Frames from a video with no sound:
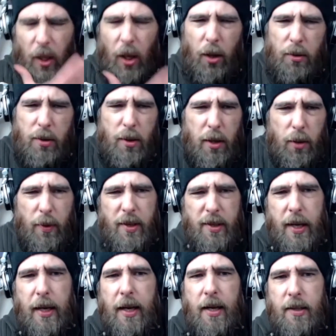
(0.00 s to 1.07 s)
Also, I do want to
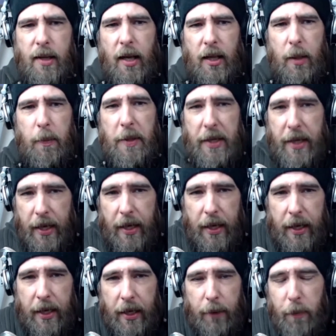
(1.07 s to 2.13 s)
say yes, at the
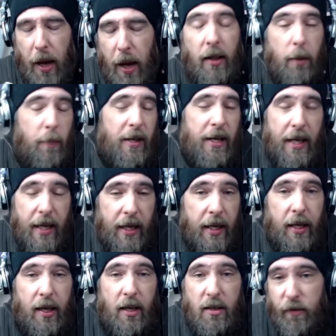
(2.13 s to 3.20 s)

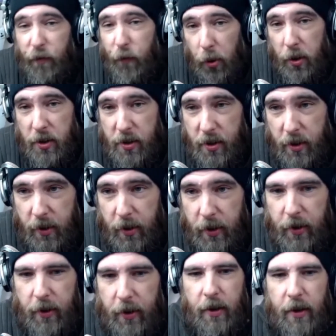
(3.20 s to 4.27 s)
beginning it is
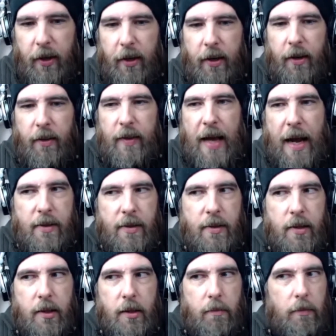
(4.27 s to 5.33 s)
forced, and
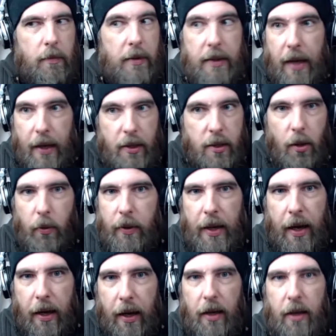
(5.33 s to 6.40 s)
that's
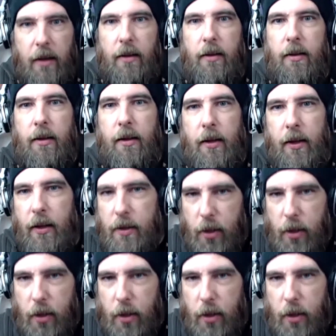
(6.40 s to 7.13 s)
okay.